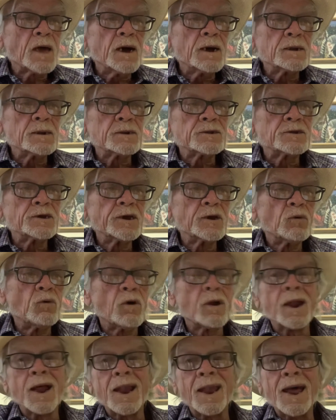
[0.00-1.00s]
I'll tell you
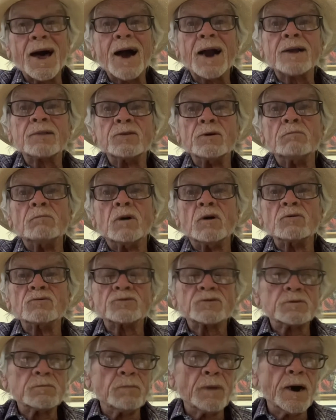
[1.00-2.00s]
what I like the
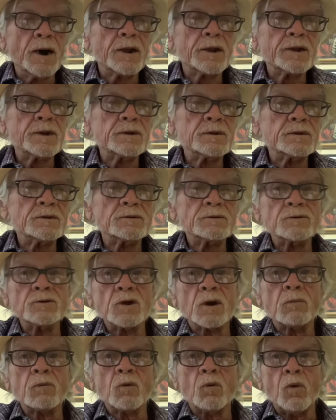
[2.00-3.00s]
most about it.
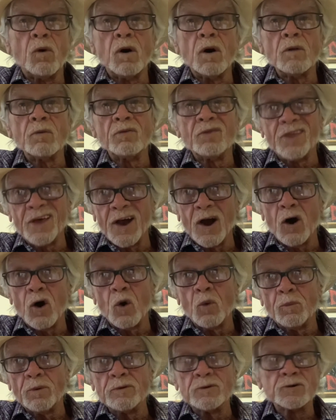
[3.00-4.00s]
Number one, the
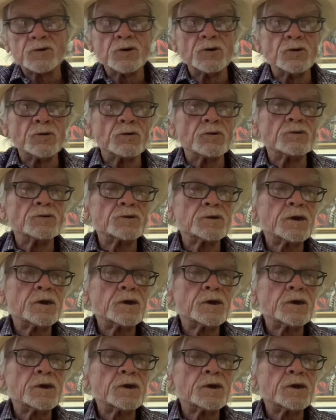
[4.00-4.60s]
open tuners,